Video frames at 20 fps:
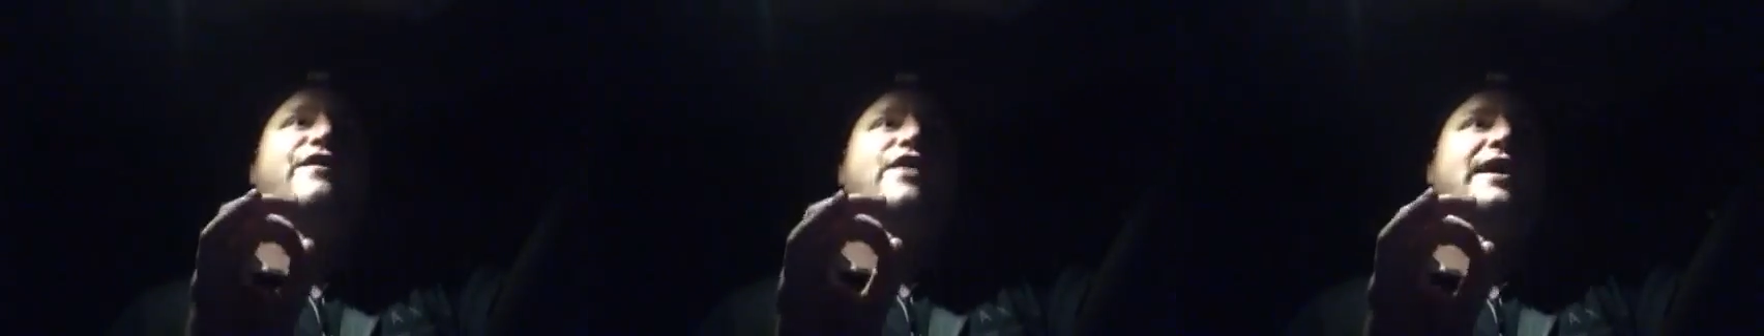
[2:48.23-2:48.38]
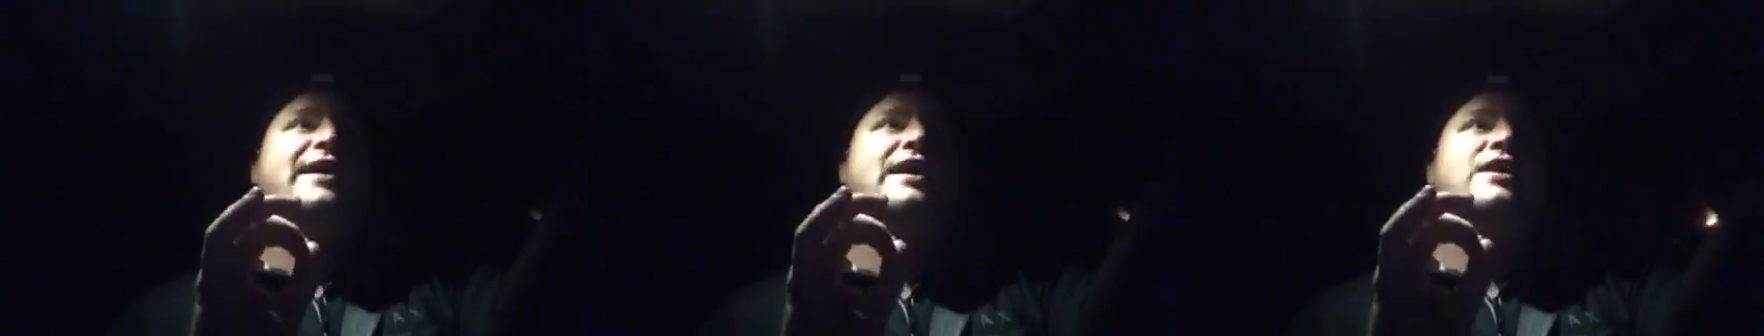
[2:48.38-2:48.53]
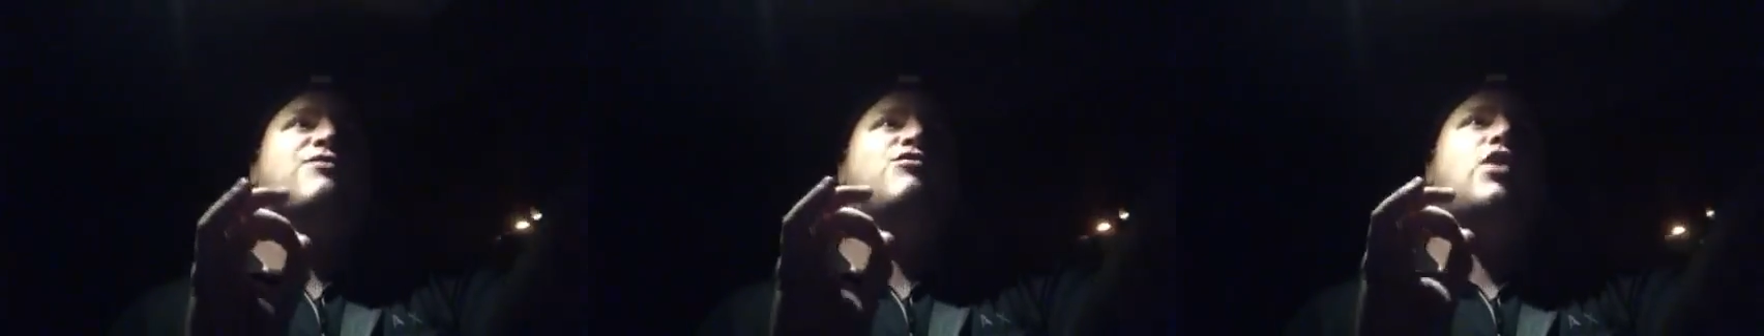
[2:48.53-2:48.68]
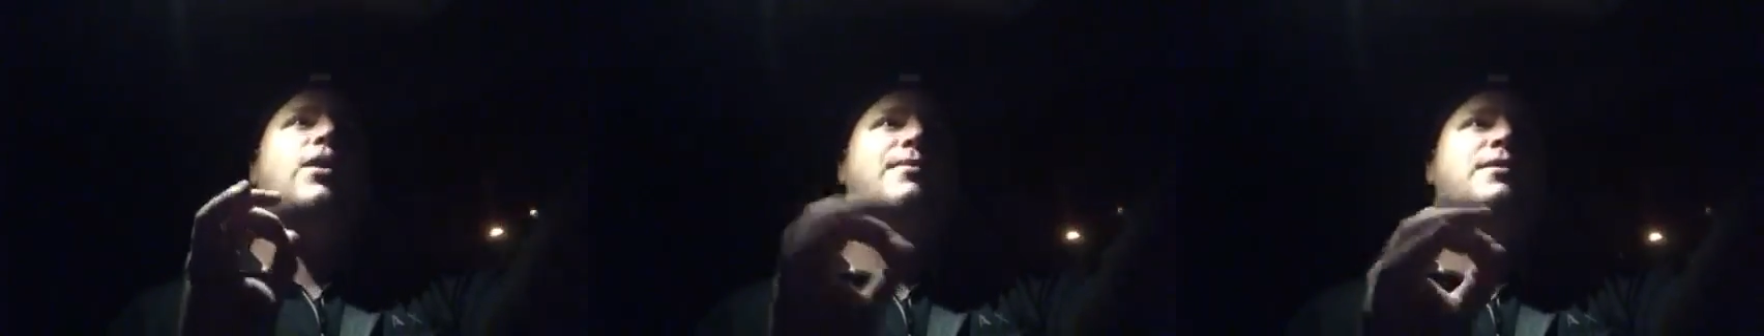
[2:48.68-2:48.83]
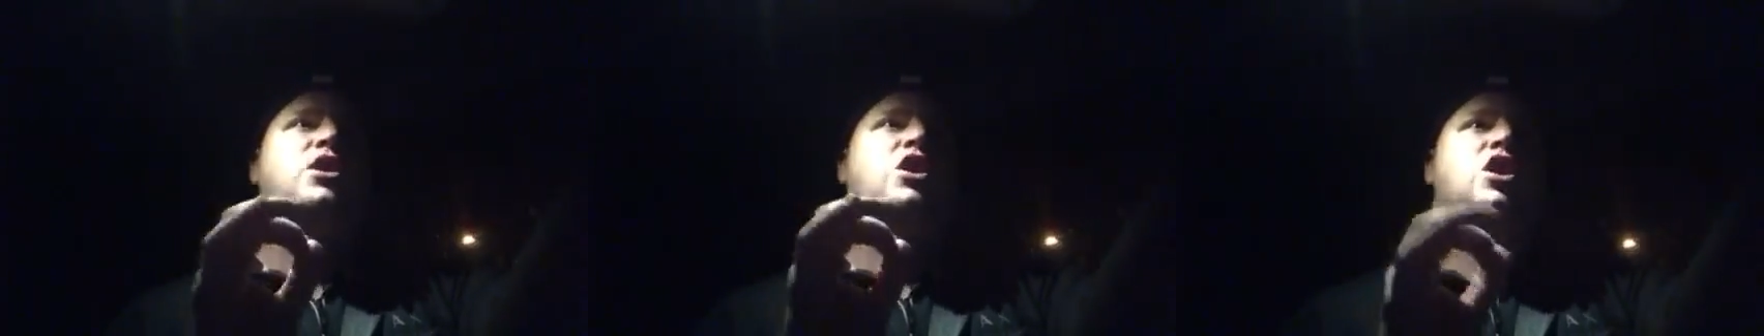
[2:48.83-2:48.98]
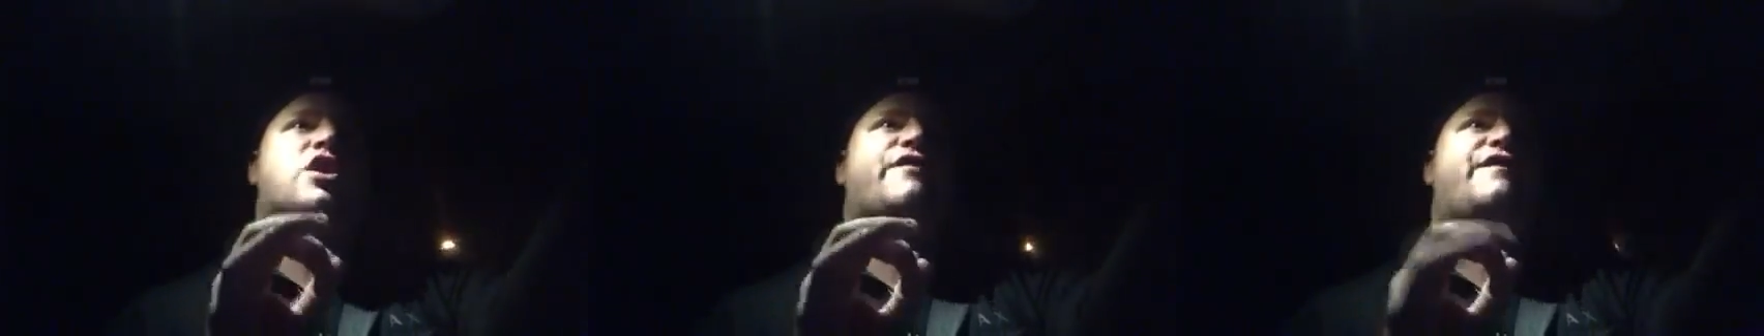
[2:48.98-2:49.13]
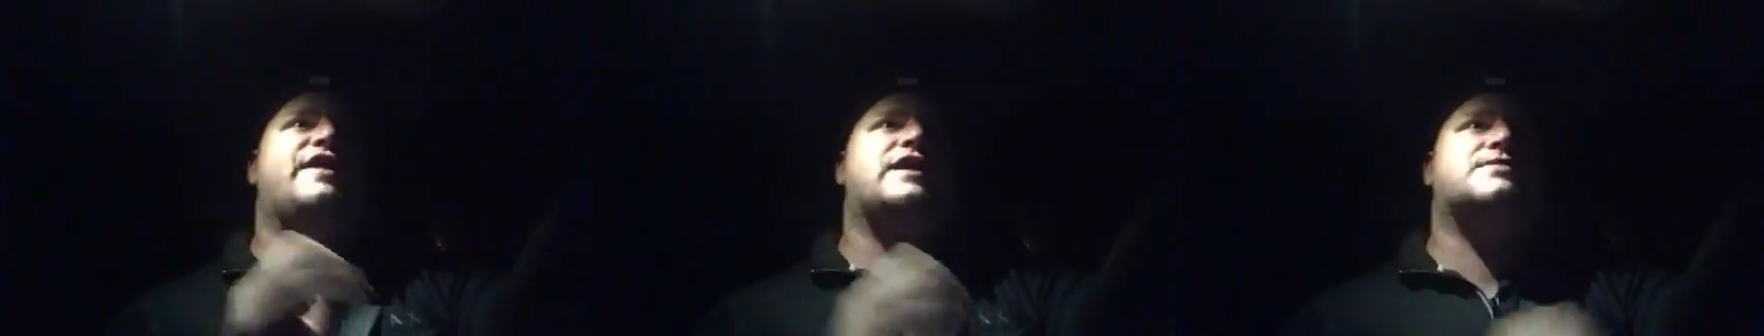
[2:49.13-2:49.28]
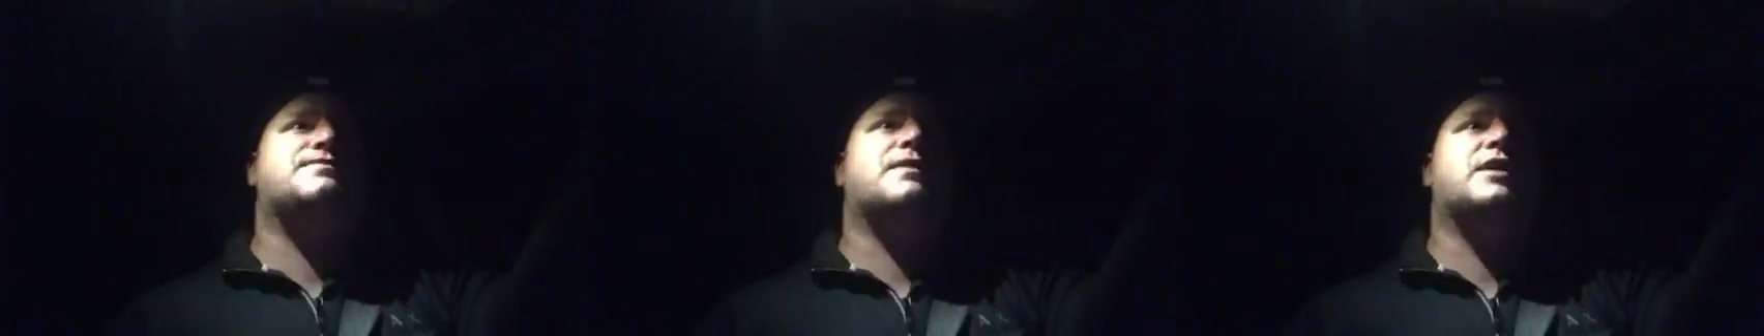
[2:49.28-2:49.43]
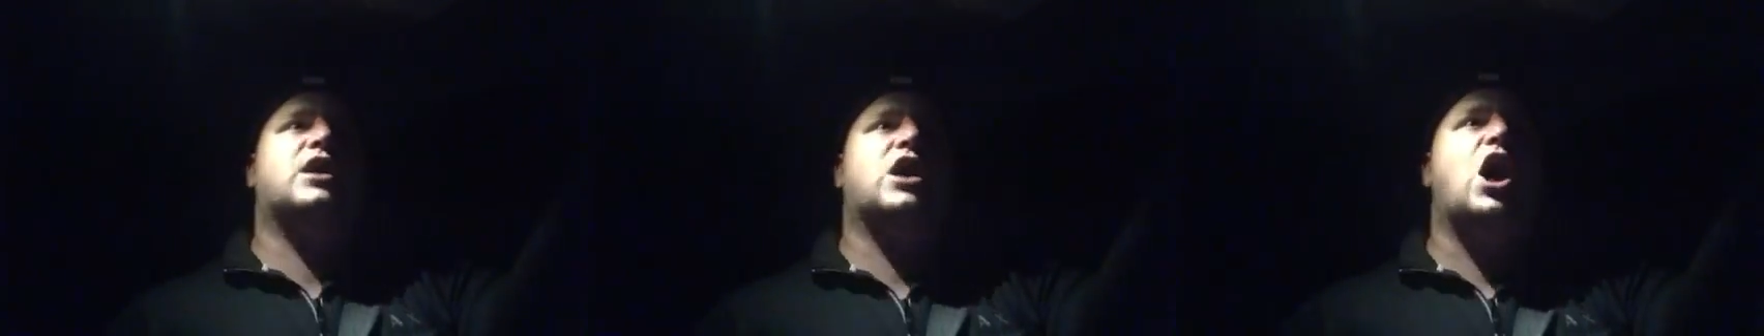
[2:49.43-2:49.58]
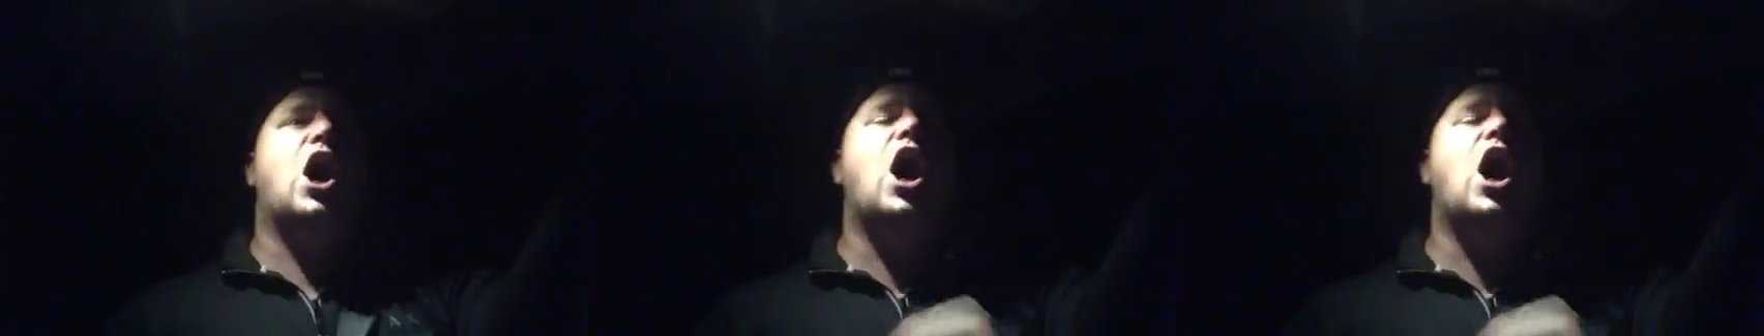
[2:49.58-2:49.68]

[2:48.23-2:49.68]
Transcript: fucking rub it on their face, be like,